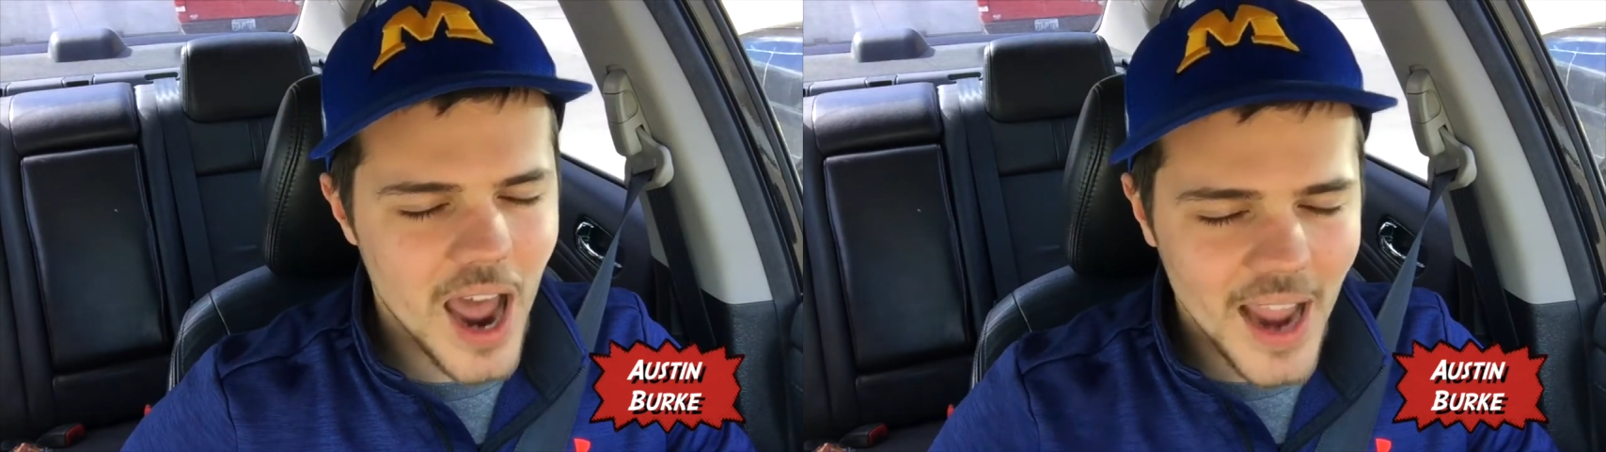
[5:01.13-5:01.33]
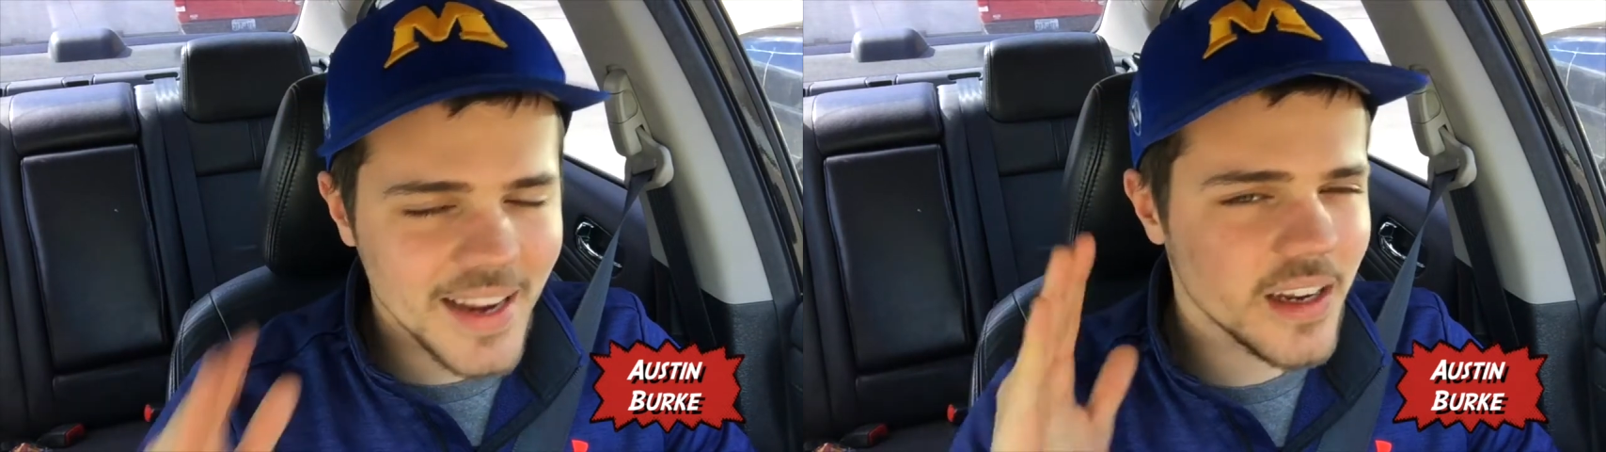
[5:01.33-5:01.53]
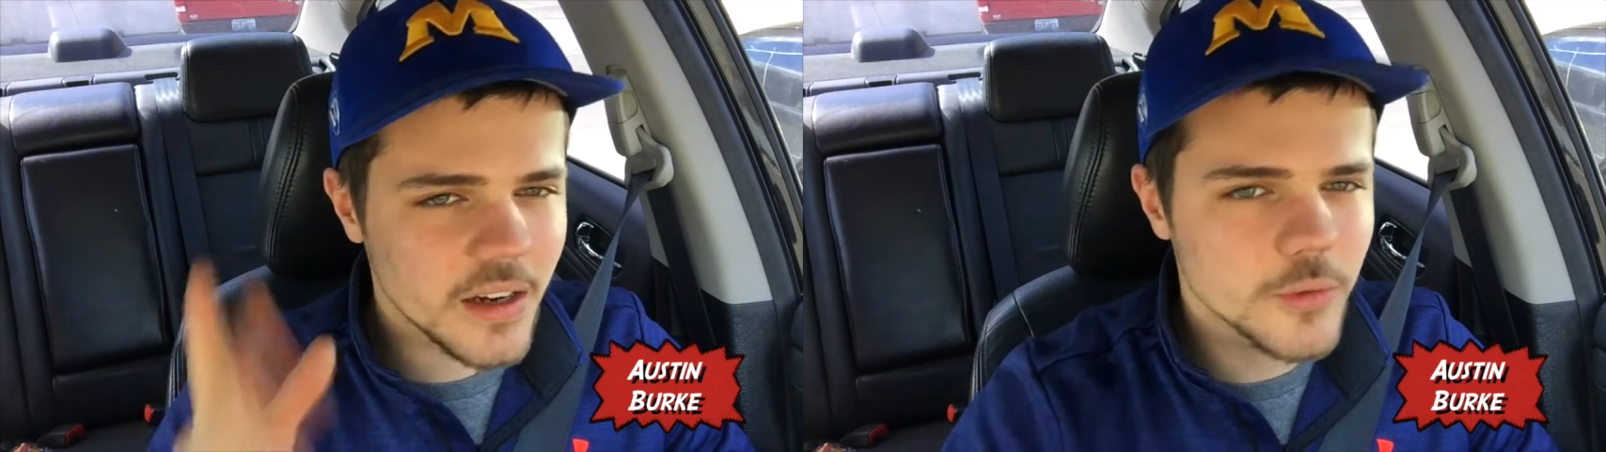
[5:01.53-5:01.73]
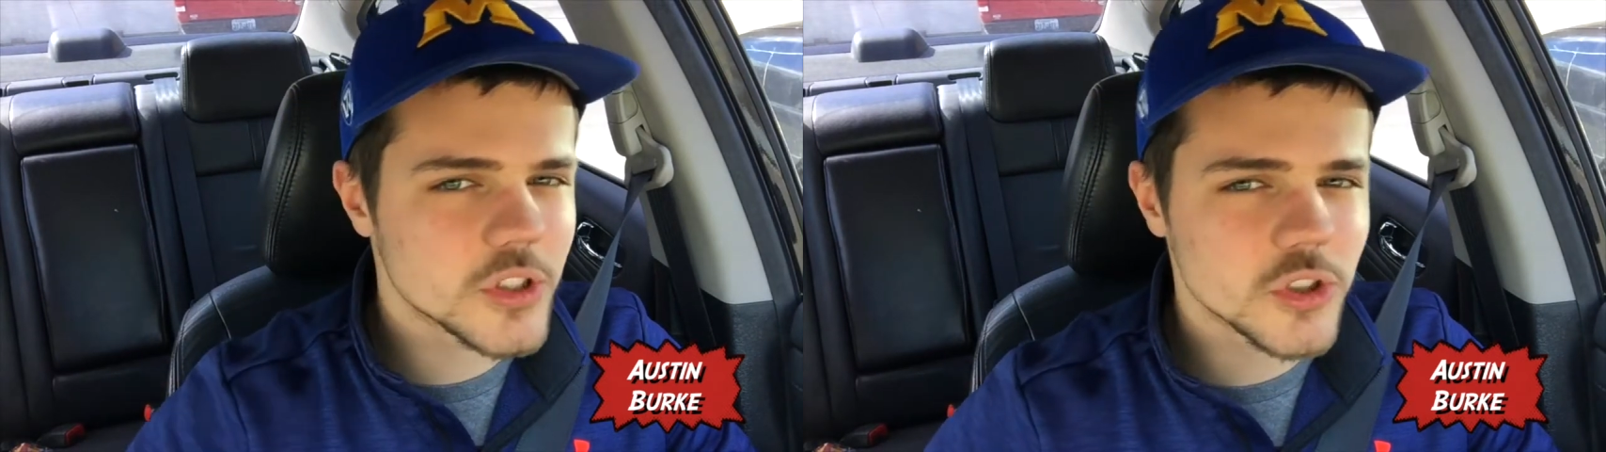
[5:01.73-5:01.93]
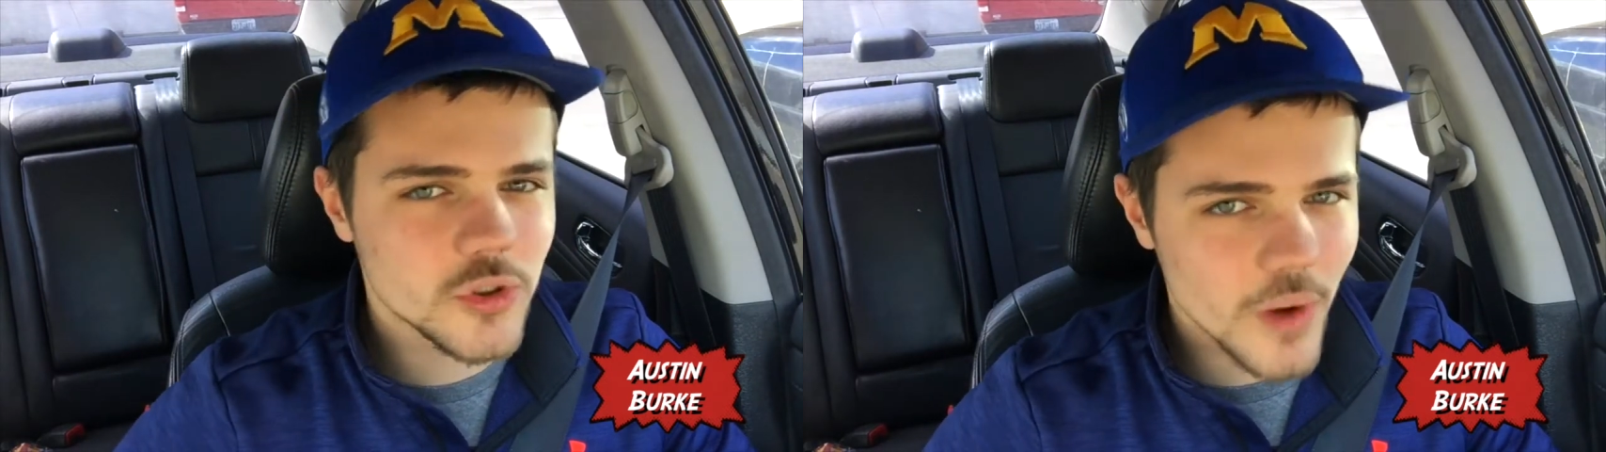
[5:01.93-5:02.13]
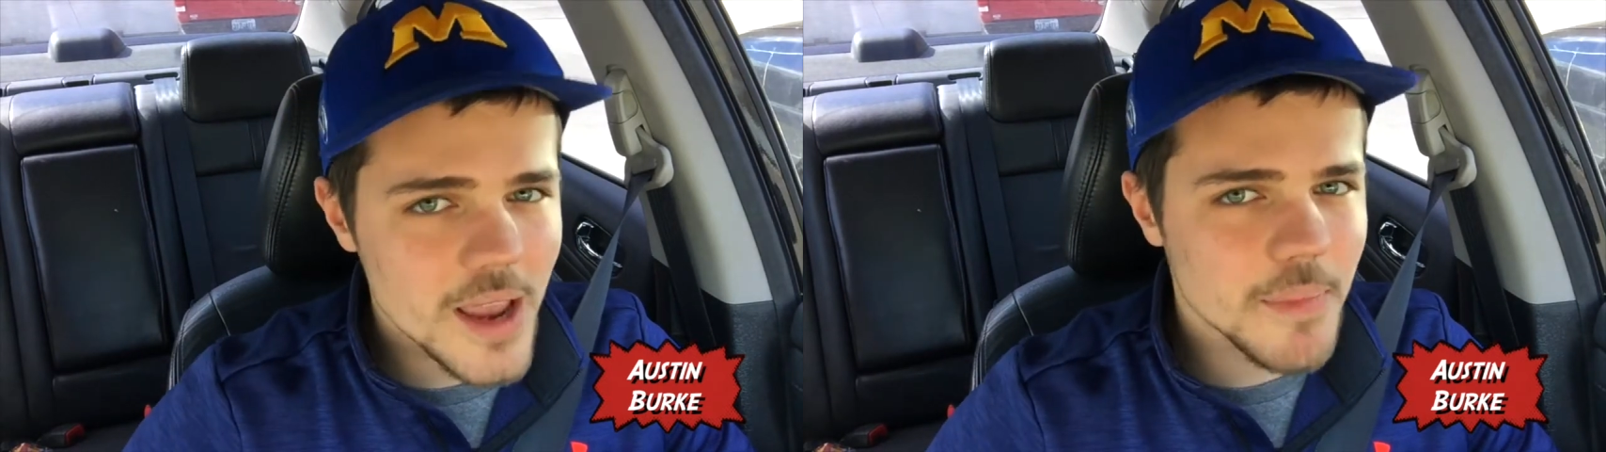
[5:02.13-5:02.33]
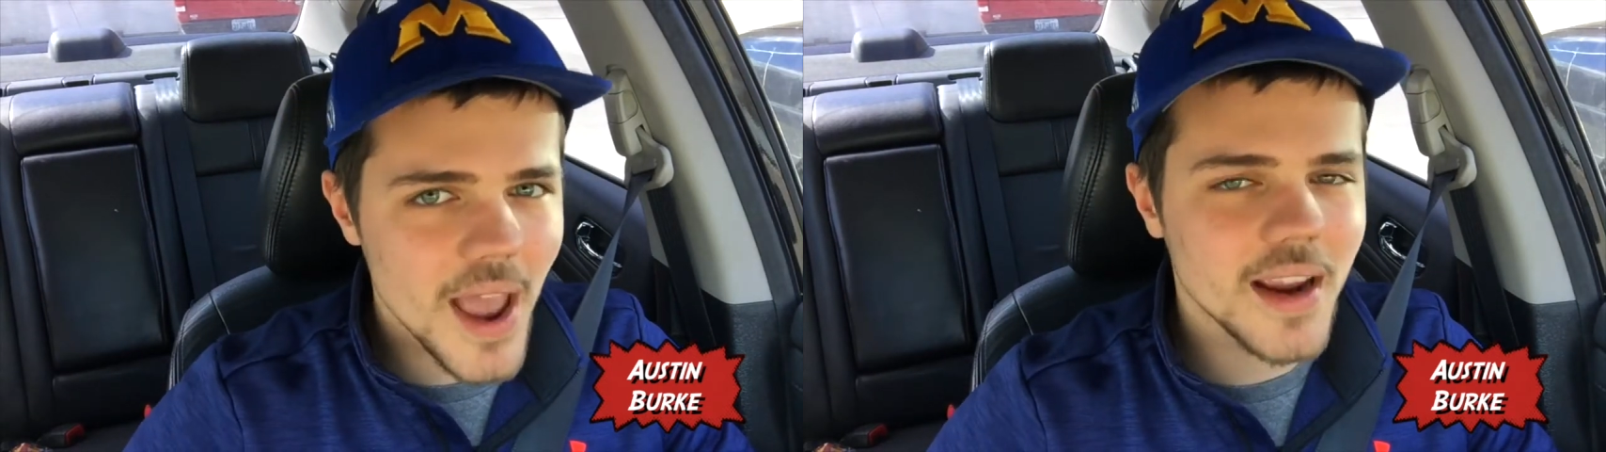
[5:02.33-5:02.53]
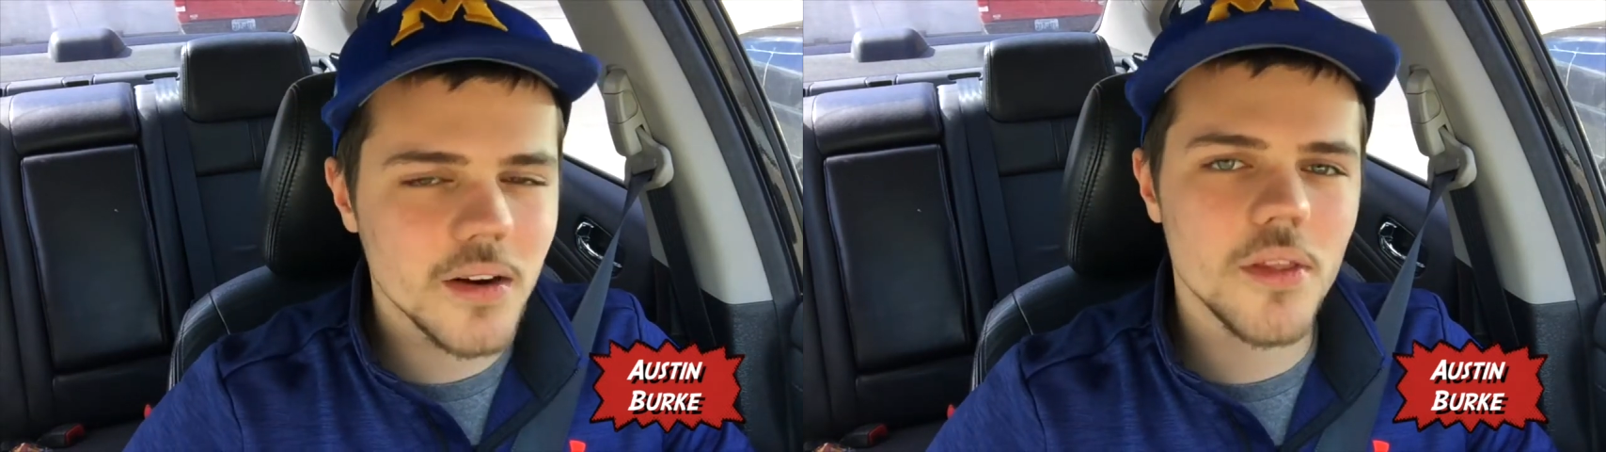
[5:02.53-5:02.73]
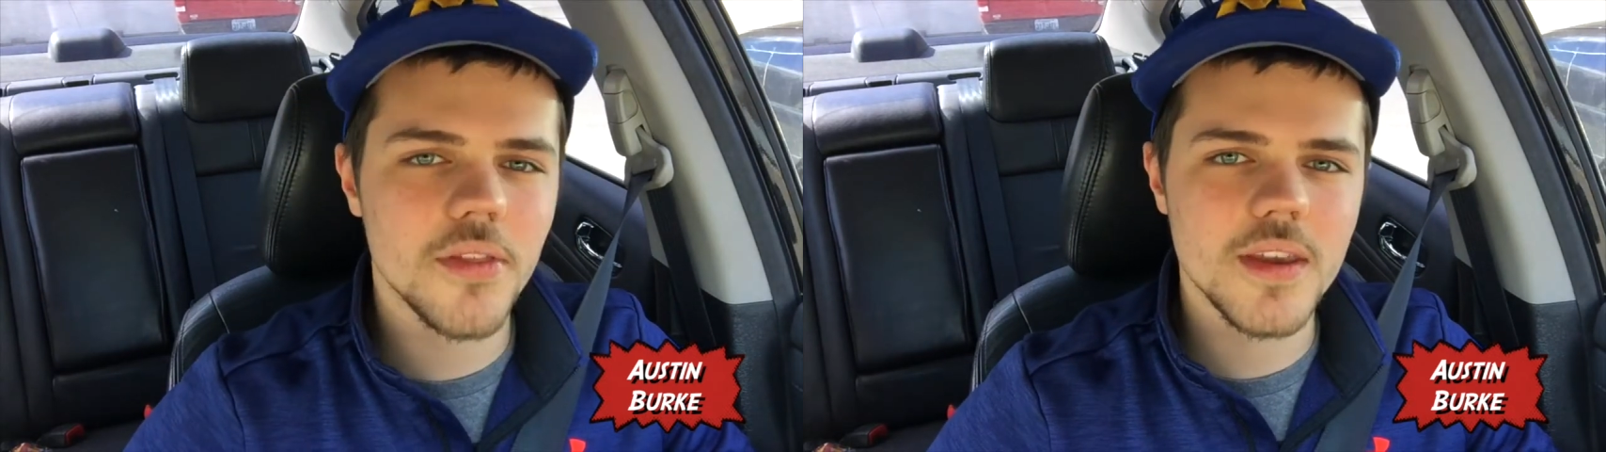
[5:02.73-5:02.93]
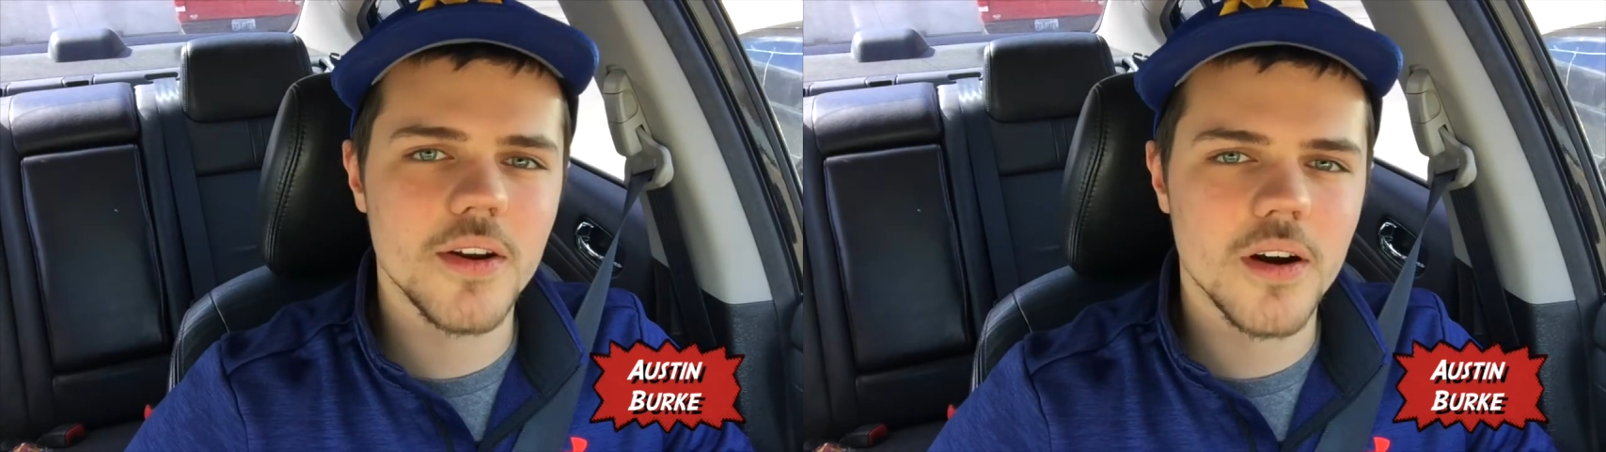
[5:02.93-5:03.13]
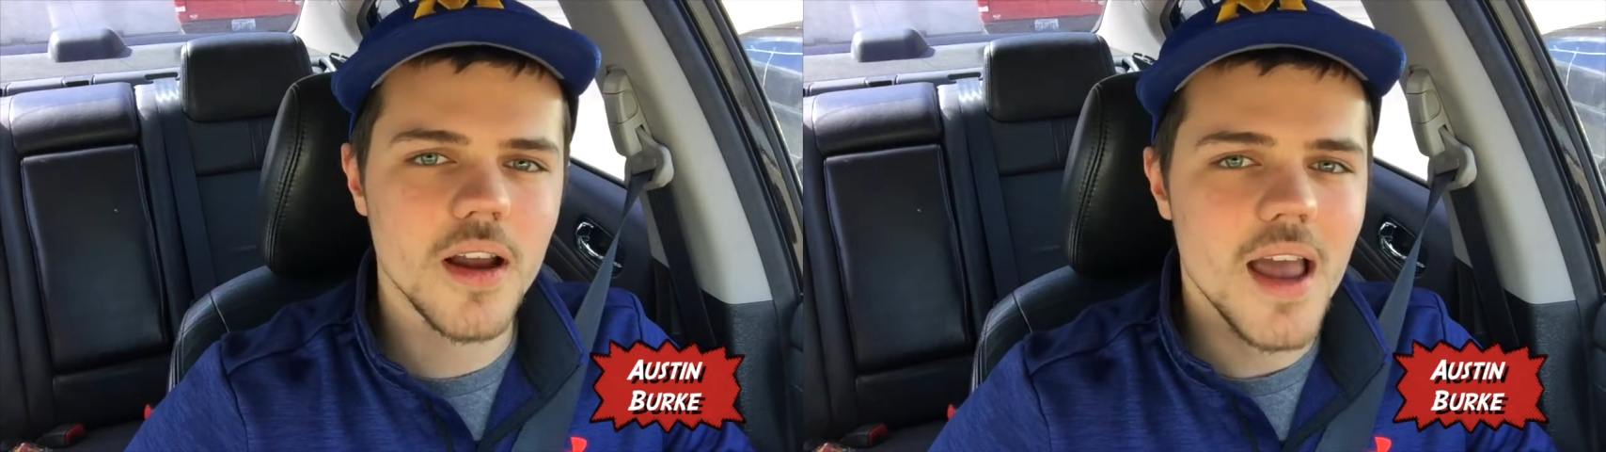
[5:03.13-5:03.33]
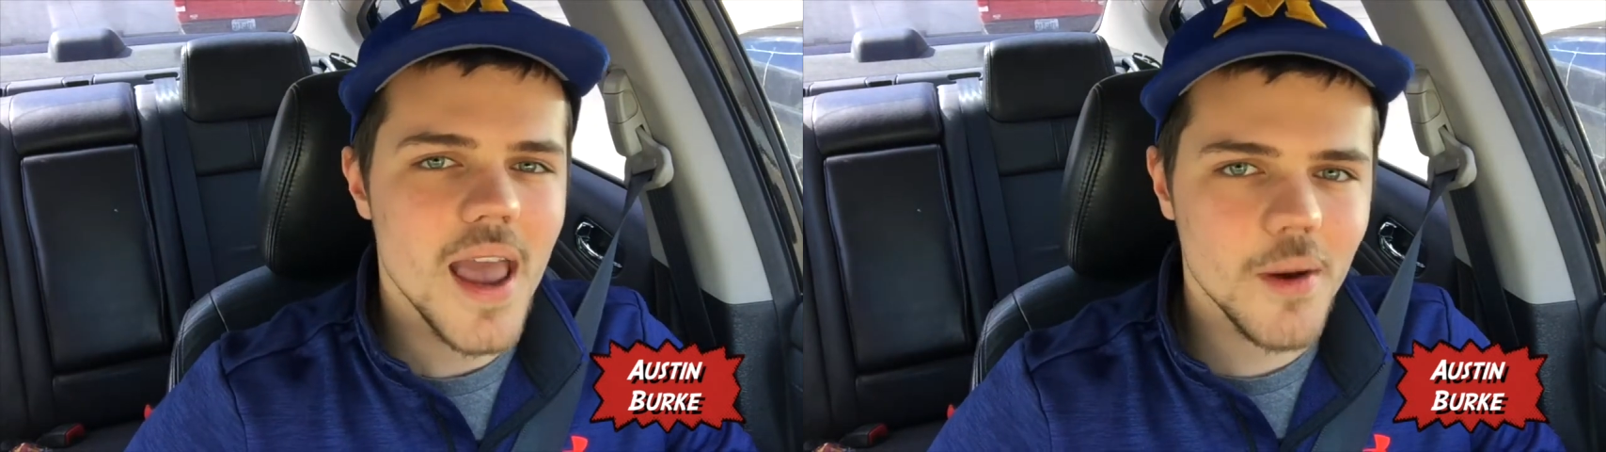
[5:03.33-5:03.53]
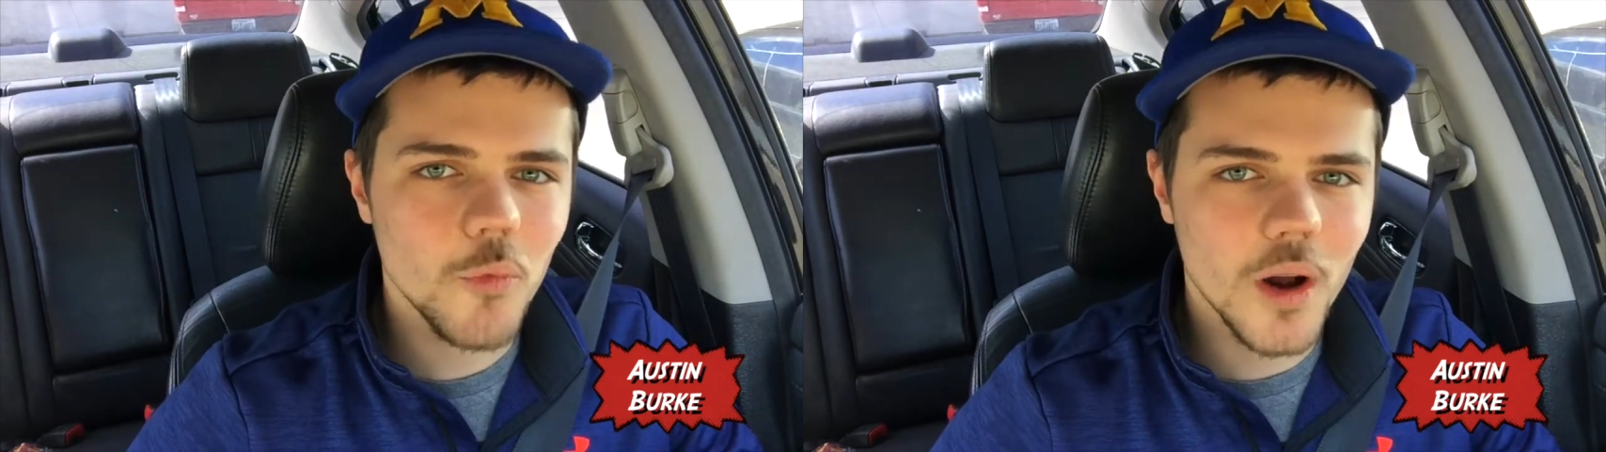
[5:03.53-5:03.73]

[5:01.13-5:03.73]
I could go straight back into the theater and